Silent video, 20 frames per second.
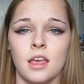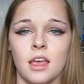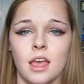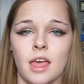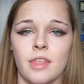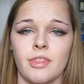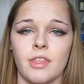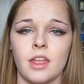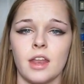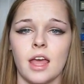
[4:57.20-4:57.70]

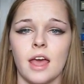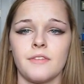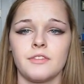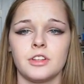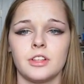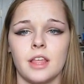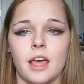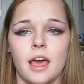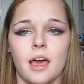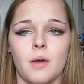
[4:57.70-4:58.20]
And then
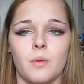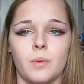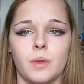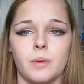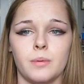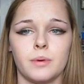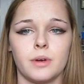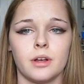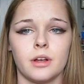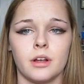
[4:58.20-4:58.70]
after that, we
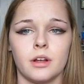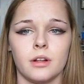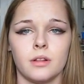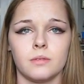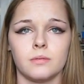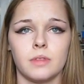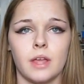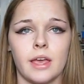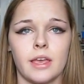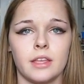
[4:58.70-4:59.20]

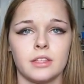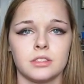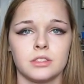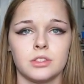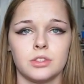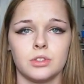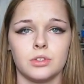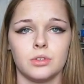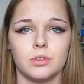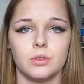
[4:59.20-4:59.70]
were let
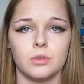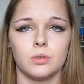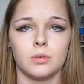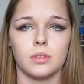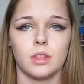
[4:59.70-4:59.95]
into